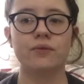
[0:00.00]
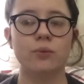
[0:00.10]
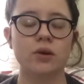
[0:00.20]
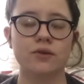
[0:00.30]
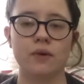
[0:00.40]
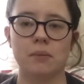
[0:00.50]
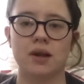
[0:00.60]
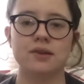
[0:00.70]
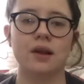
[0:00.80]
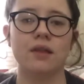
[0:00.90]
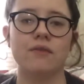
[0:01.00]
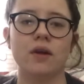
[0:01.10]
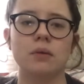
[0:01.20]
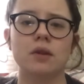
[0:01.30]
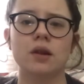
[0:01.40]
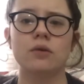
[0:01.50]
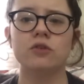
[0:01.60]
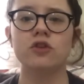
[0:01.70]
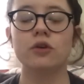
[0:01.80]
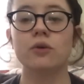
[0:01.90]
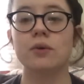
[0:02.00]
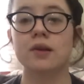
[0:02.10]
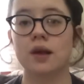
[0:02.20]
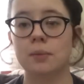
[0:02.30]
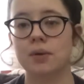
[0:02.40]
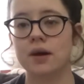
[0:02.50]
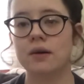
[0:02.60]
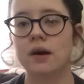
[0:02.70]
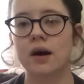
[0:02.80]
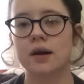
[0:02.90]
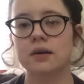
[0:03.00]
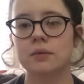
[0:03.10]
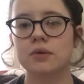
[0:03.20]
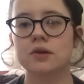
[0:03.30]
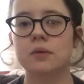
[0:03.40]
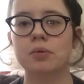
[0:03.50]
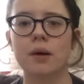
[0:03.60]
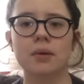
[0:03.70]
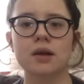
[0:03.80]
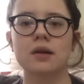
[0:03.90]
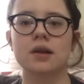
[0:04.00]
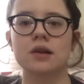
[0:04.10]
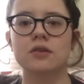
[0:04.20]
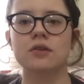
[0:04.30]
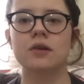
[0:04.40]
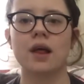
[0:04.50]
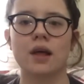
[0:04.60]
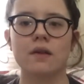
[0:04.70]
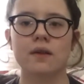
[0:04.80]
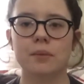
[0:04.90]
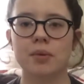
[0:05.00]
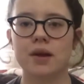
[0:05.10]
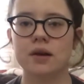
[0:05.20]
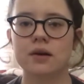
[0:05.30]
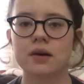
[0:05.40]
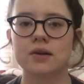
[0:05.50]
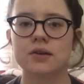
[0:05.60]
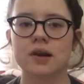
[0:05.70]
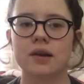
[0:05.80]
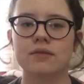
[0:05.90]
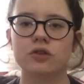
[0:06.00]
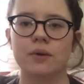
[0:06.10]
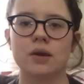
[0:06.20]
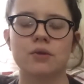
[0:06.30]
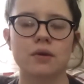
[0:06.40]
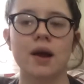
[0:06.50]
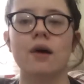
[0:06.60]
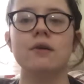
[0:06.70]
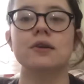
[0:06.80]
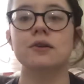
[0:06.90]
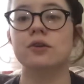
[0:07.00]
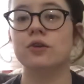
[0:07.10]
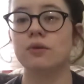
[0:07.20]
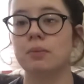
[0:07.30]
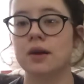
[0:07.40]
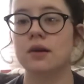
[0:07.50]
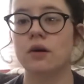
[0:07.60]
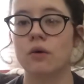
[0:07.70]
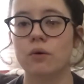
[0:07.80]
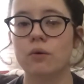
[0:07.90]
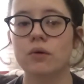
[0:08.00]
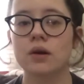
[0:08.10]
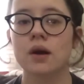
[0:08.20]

was from my side of the family that I want to show you is a bigger item, so I'm probably going to insert a clip here instead of showing you now because it's too big to hold,